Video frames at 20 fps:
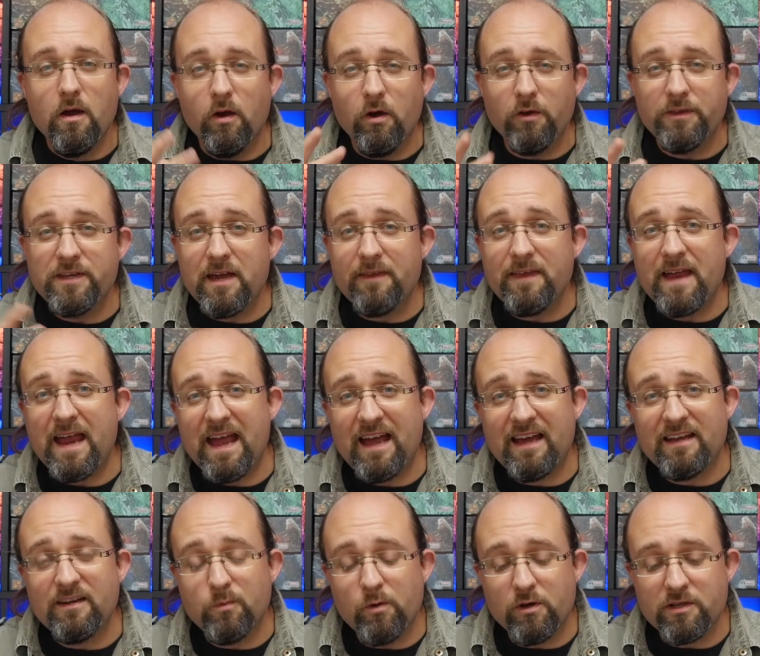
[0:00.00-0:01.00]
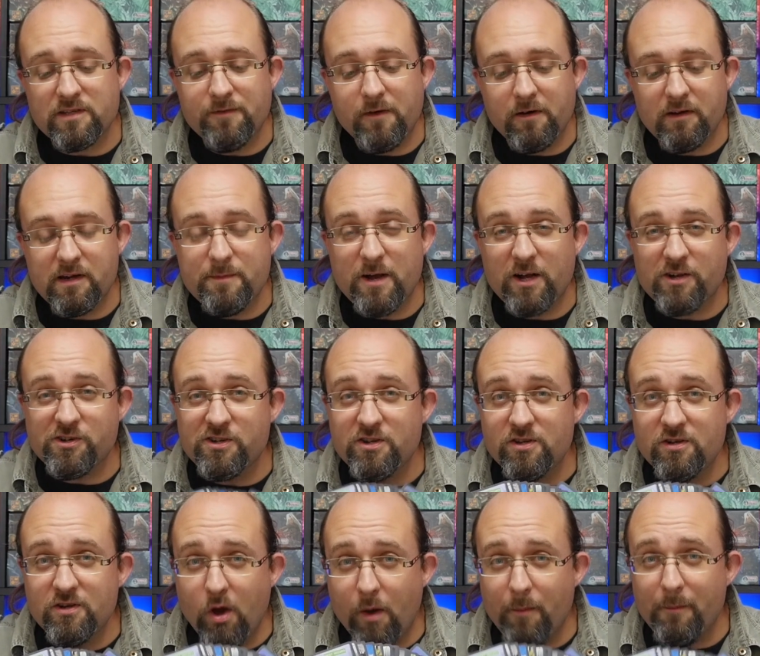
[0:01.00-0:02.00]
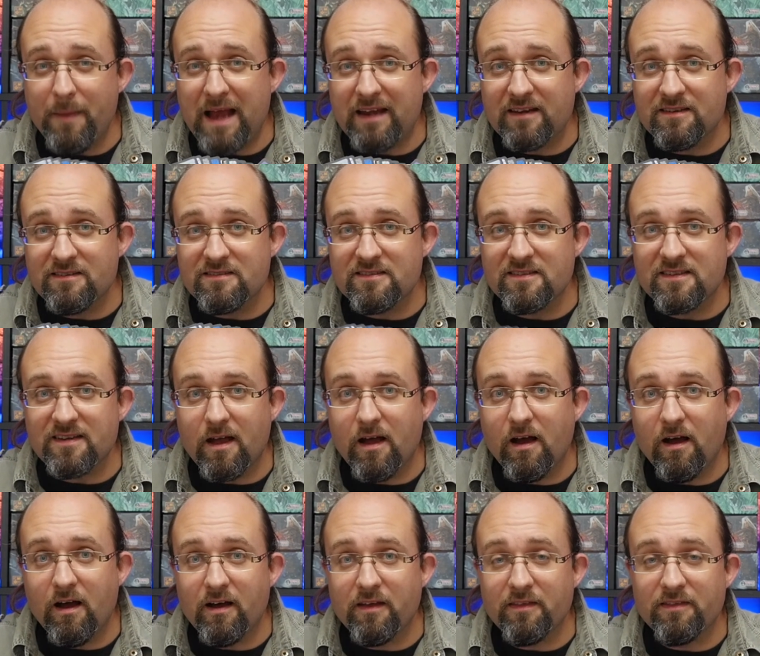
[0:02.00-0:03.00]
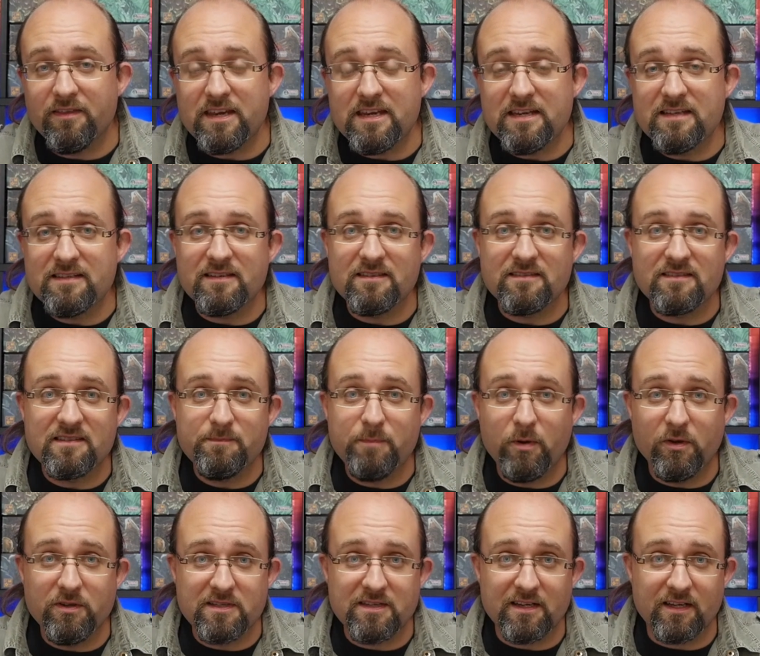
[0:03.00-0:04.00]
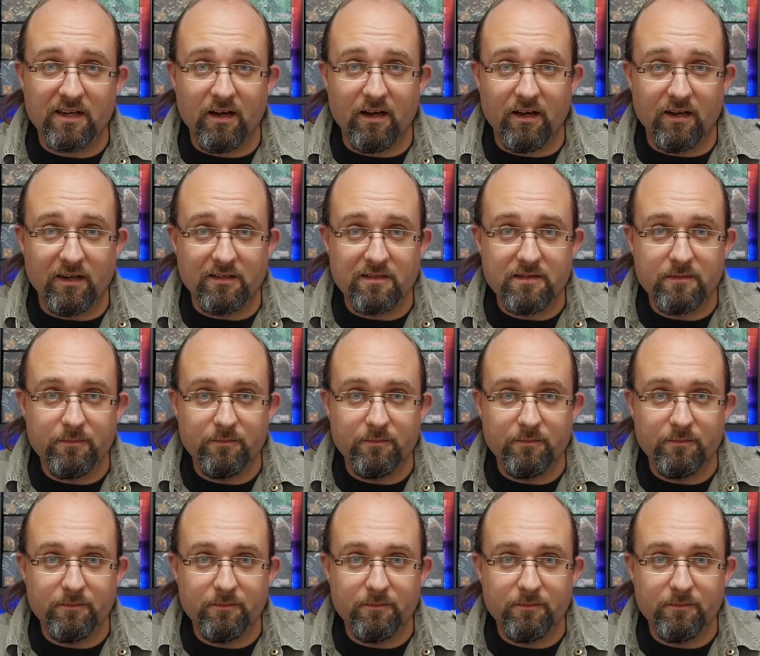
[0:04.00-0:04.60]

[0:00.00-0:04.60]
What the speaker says: On the other hand, what's very much not balanced are these sponsor cards.